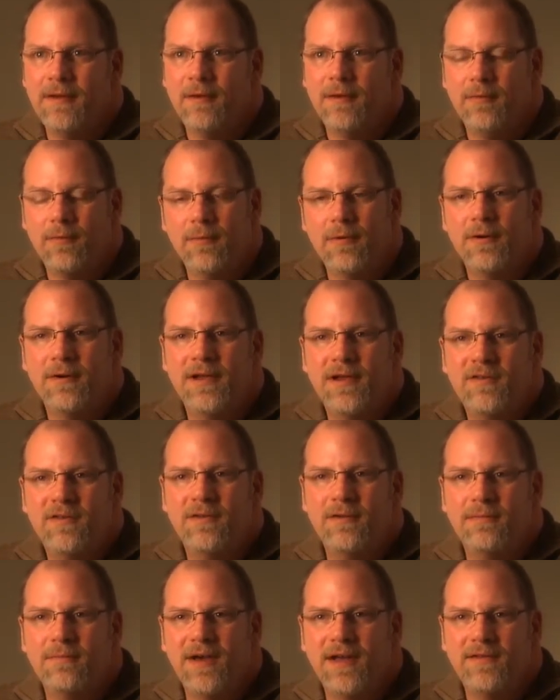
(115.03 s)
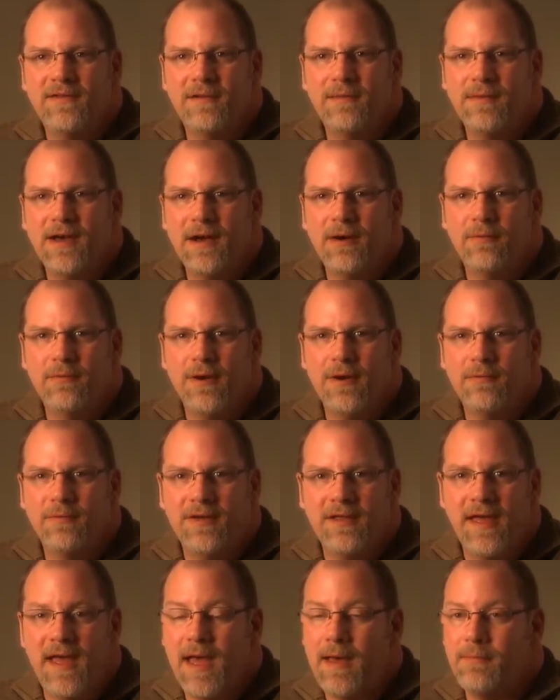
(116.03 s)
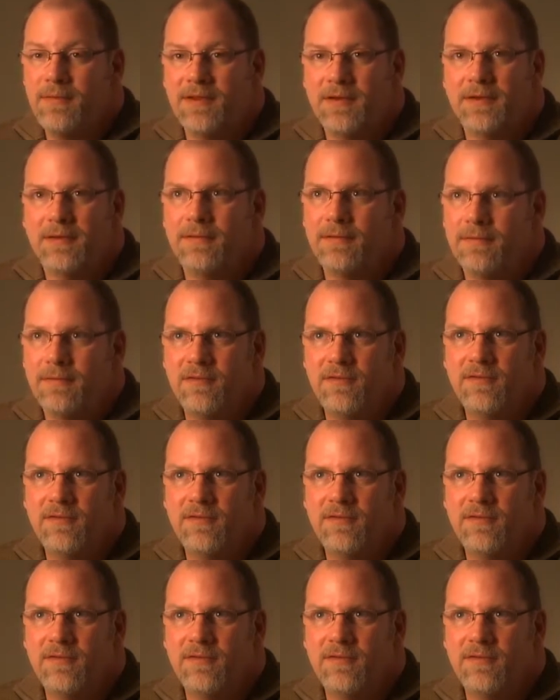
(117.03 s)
worry too much about what will happen